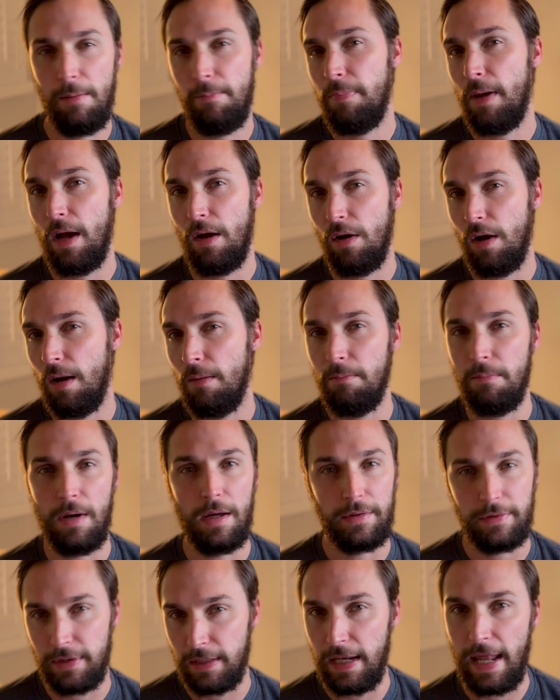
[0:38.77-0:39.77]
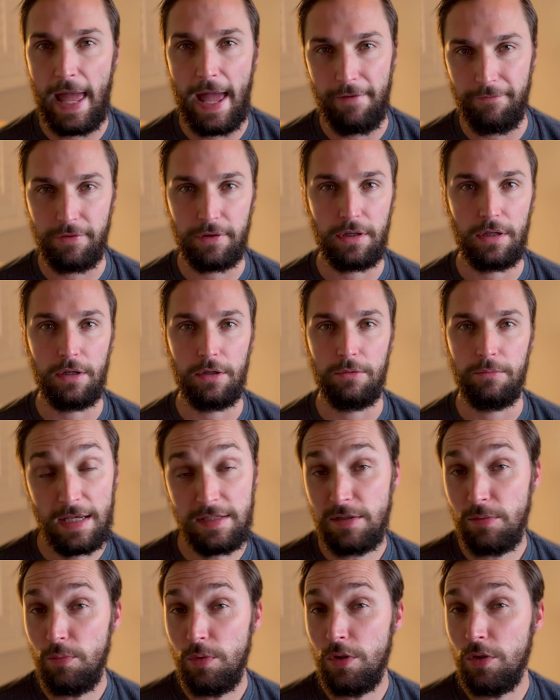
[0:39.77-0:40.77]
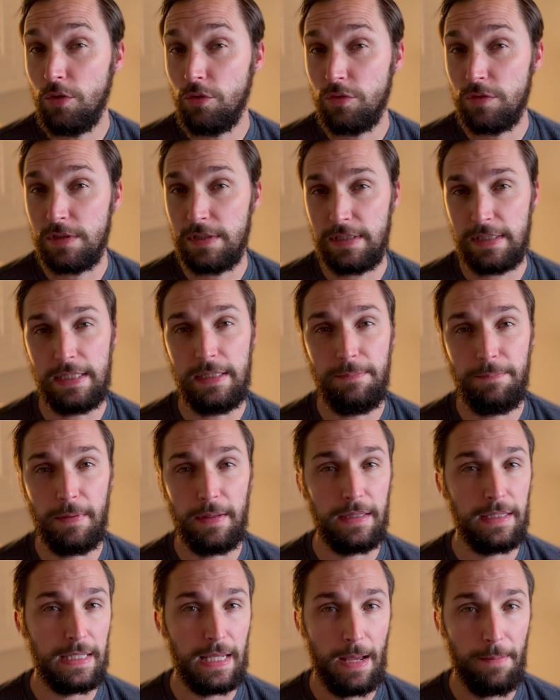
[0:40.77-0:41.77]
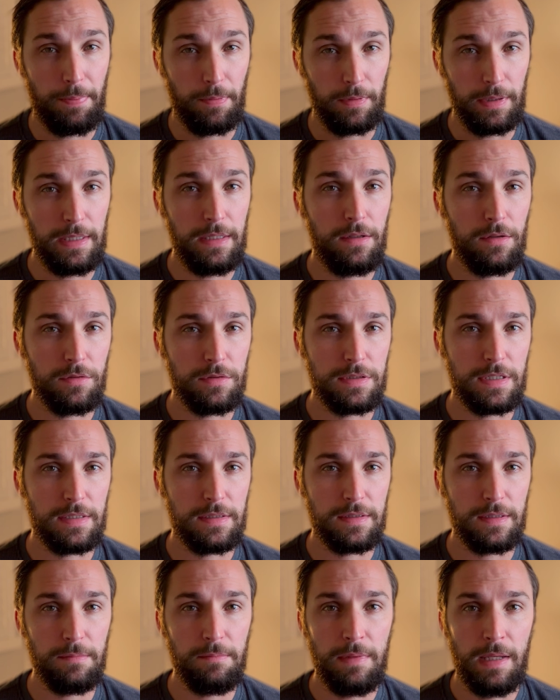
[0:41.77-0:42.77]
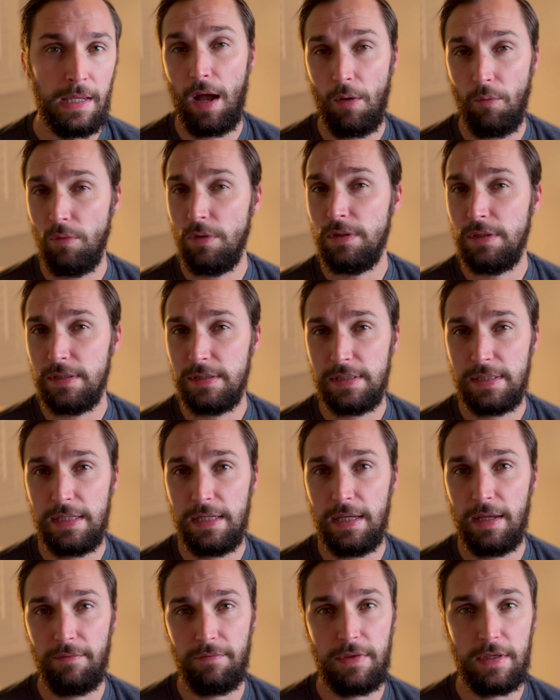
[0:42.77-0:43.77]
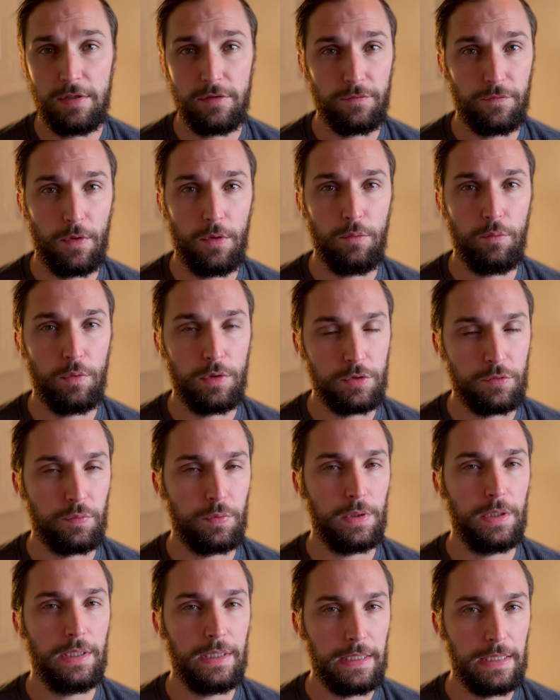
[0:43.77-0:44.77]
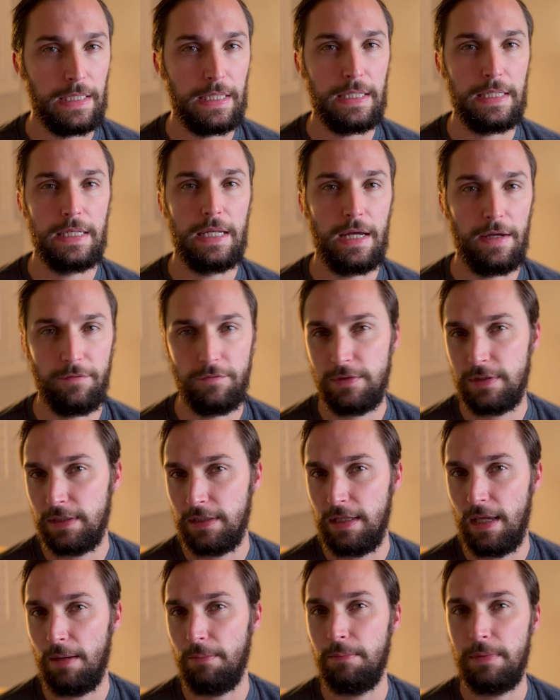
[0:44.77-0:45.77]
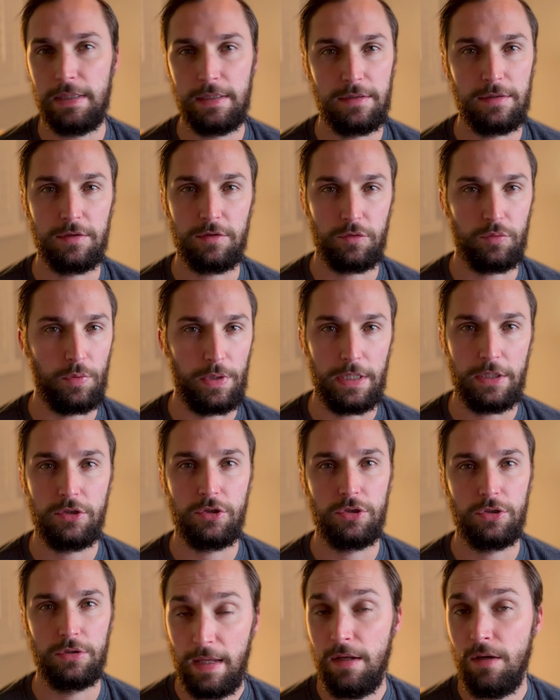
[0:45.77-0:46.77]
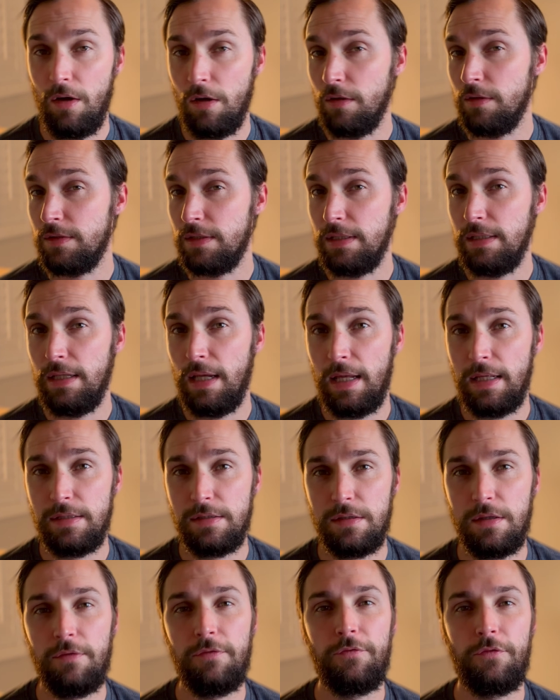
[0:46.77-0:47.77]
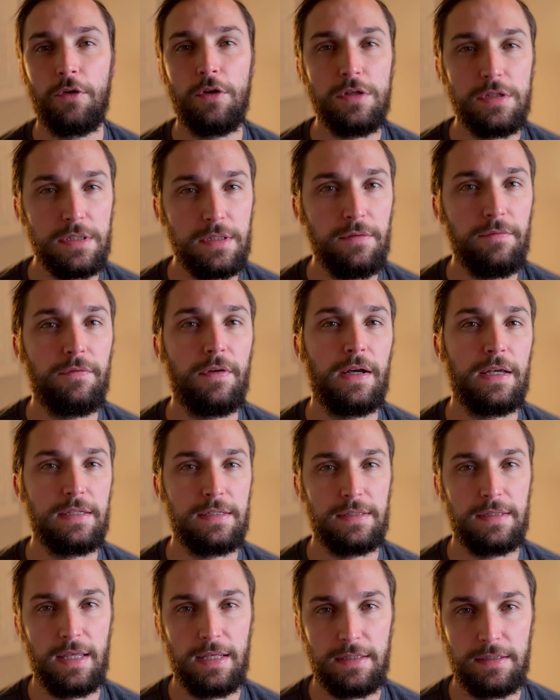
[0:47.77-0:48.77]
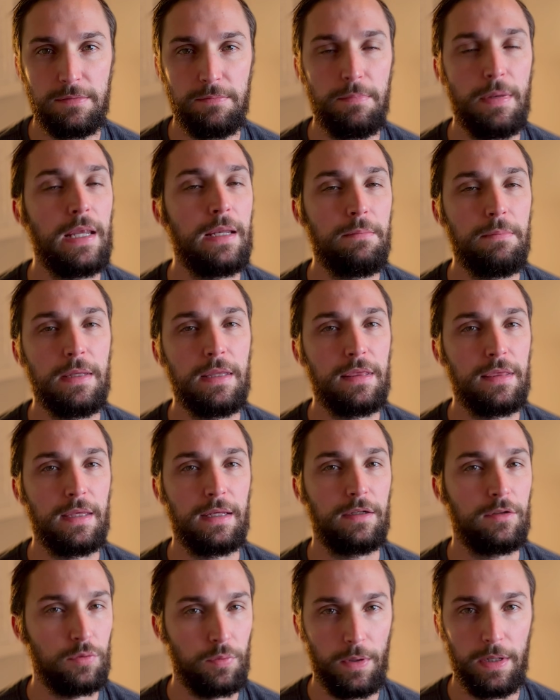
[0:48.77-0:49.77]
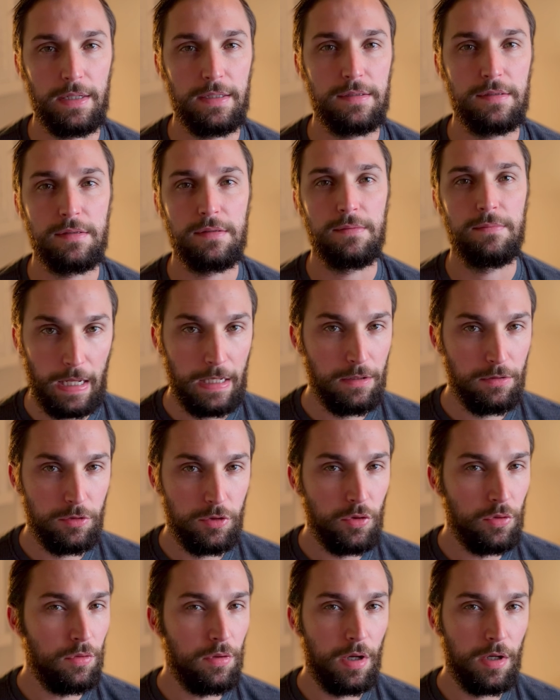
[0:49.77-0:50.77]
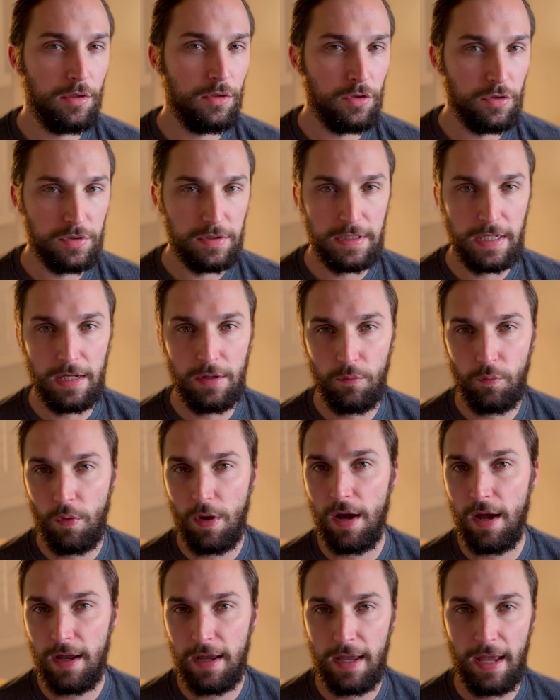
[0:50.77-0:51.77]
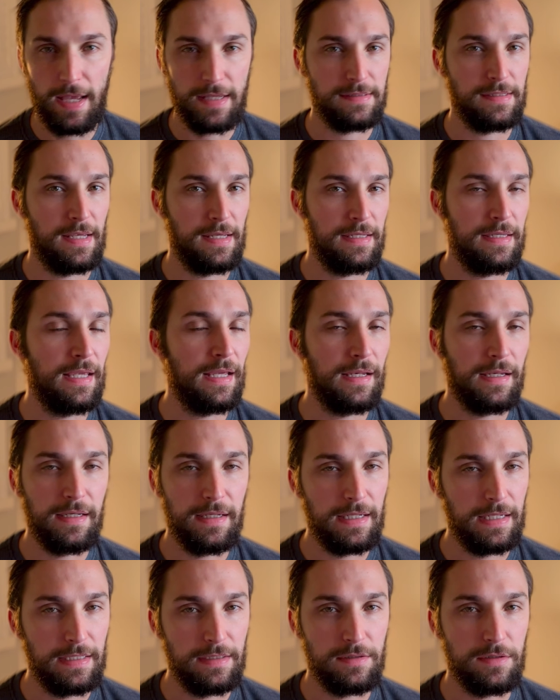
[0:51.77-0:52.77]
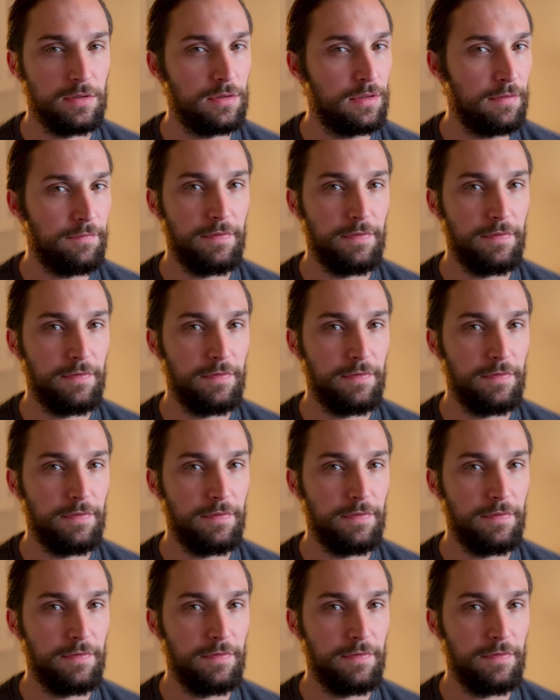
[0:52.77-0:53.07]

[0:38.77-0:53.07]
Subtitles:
about a month and a half ago. As someone who's deep in the Apple ecosystem, I wanted to see if this phone was really enough to get me to switch. And honestly, it's the first device that's made me think twice. And you'll understand why as I get into the